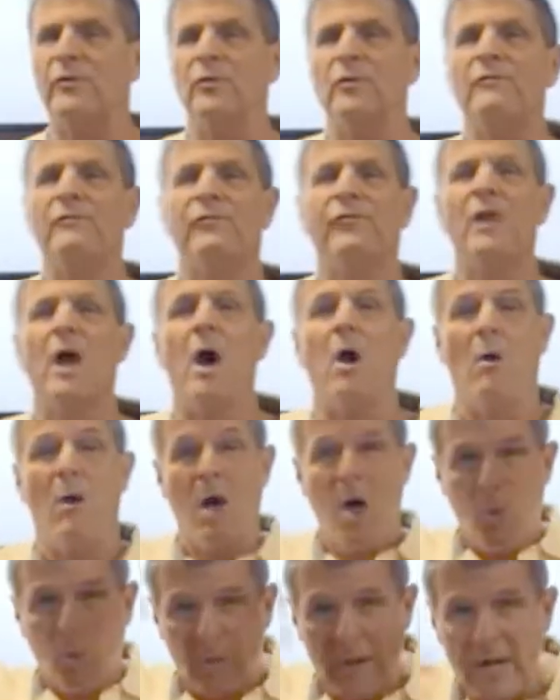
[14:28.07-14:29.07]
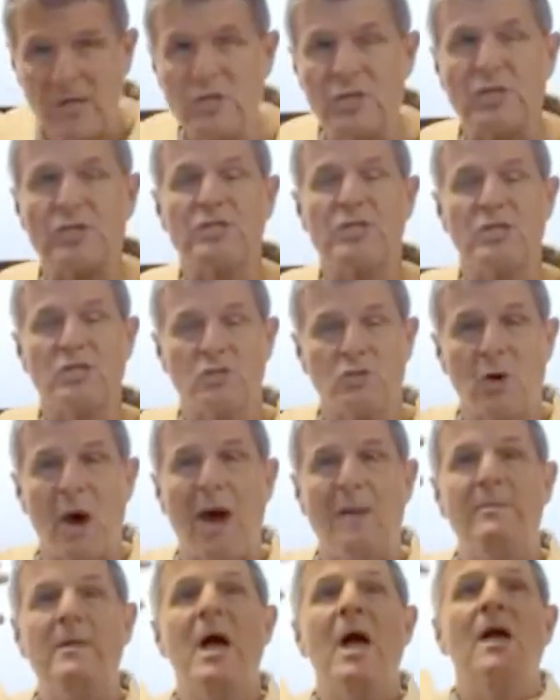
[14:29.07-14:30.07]
fluid flow, what I just
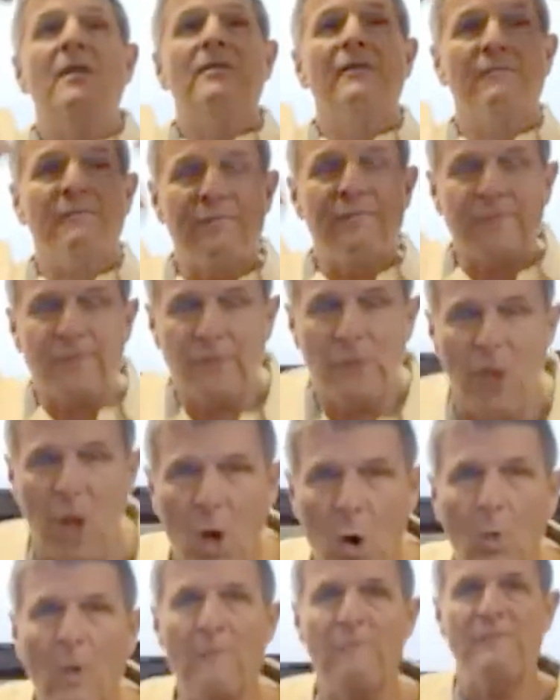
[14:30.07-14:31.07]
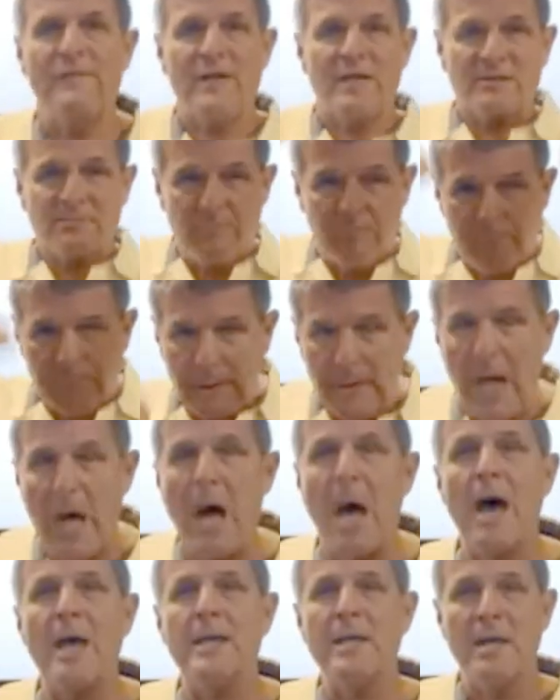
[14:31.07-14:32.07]
described, the flow of this
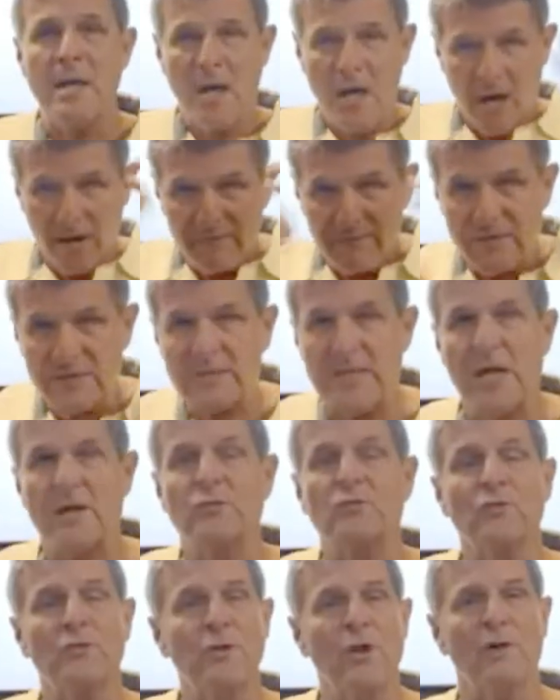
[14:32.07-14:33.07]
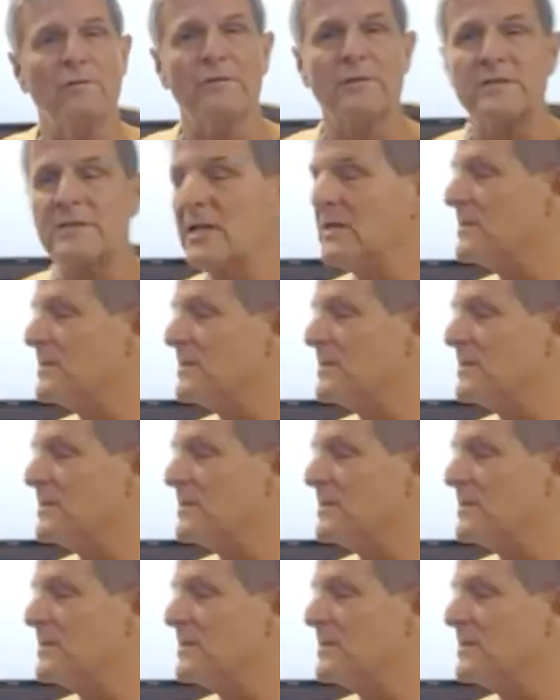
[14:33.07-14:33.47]
blood of the central nervous